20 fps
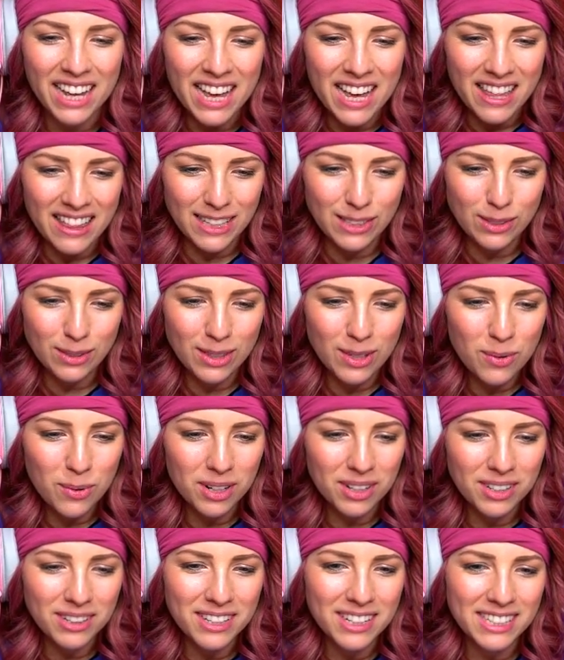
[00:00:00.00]
That's what the ore
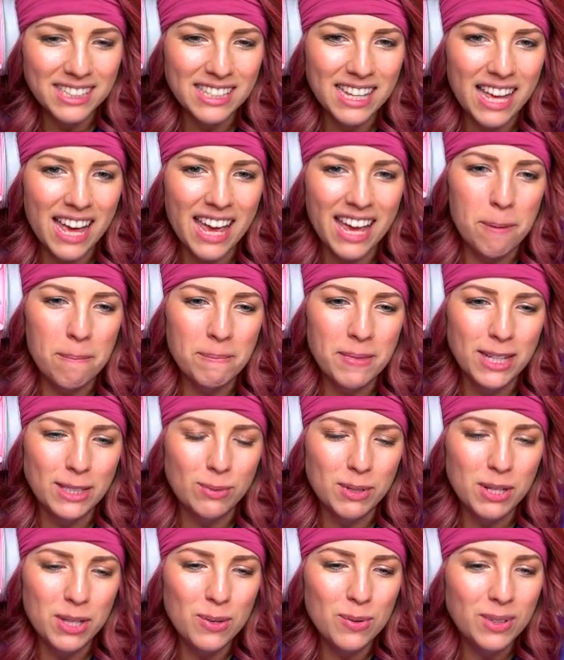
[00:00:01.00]
looks like. That's
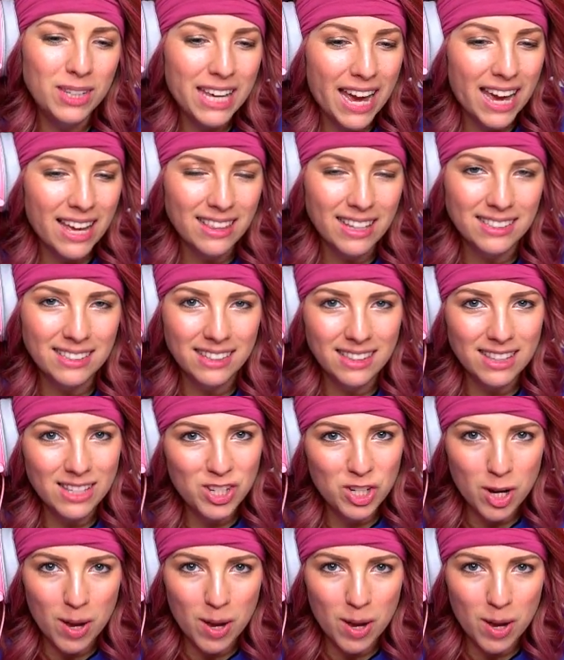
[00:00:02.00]
what you get. That's like the gem